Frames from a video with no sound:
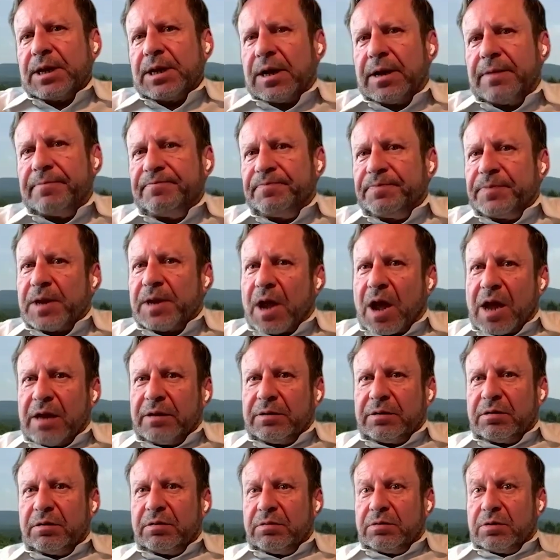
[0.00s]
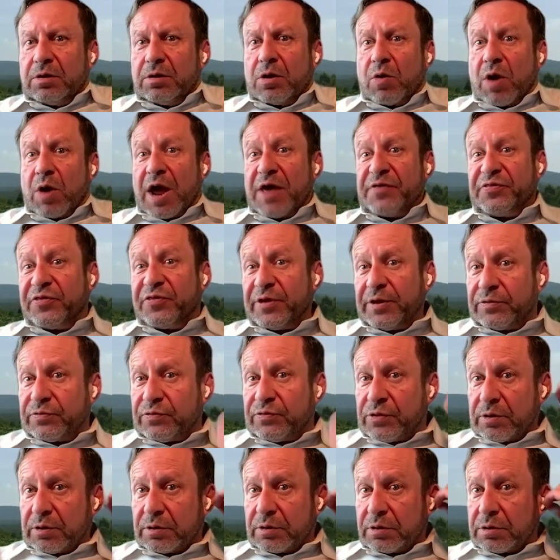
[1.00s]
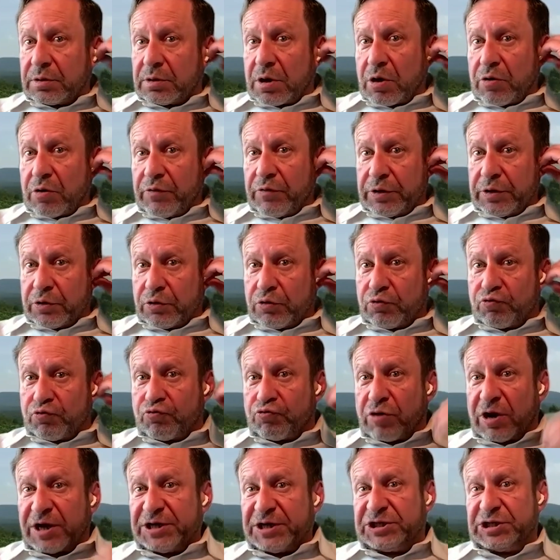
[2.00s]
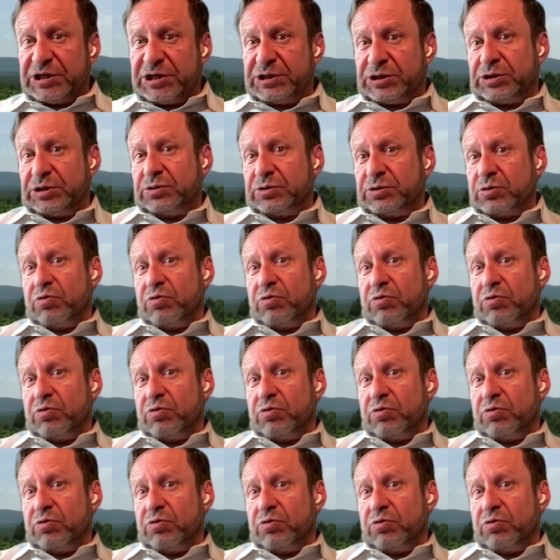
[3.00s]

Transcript: I think the current crisis,